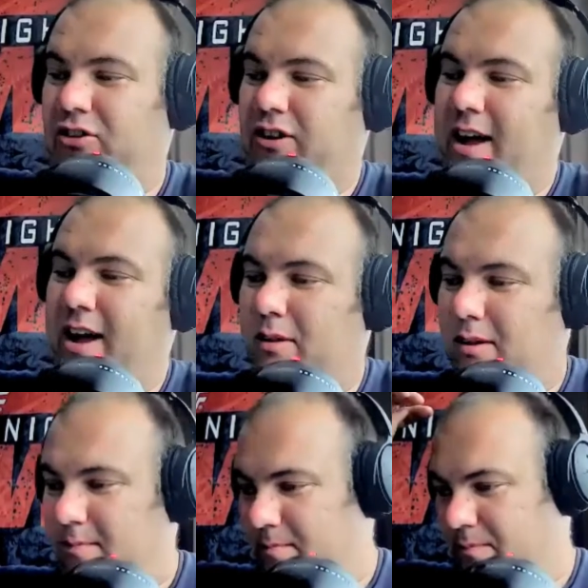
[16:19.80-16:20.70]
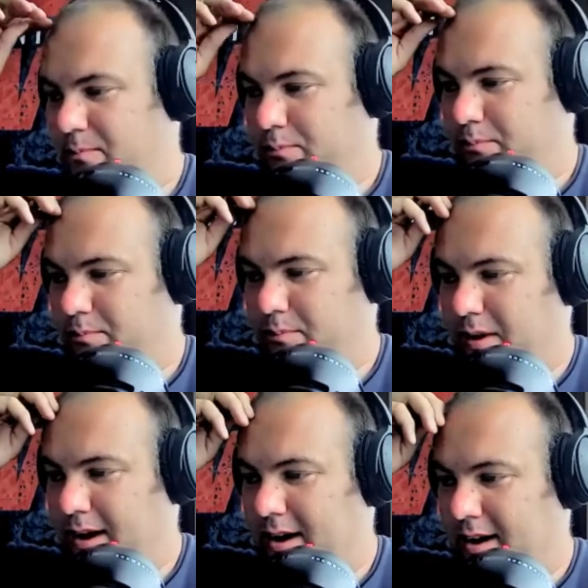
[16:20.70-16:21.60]
there with
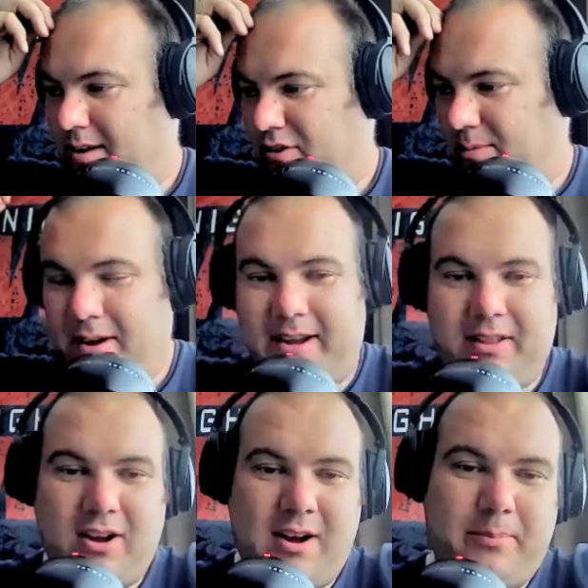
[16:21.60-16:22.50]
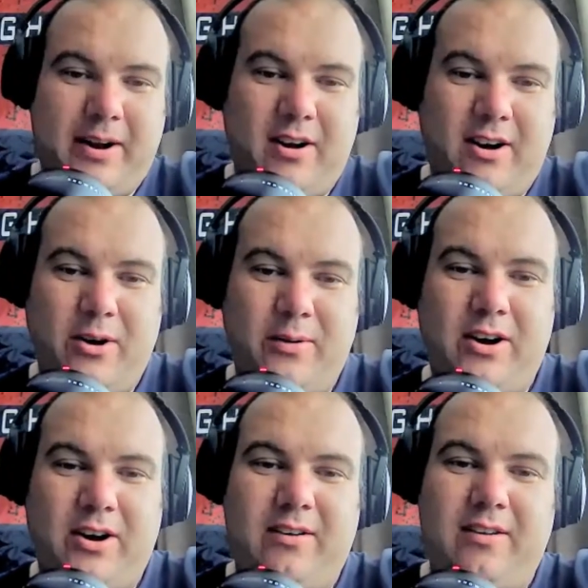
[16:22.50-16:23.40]
Jim Neidhart, Bret Hart, Owen
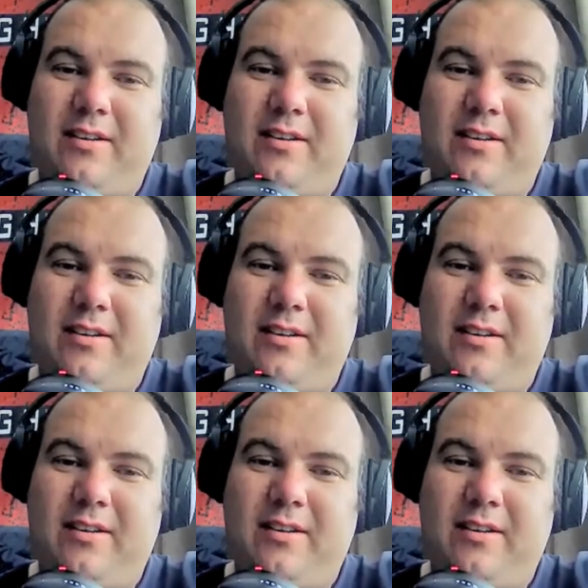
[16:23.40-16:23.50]
Hart,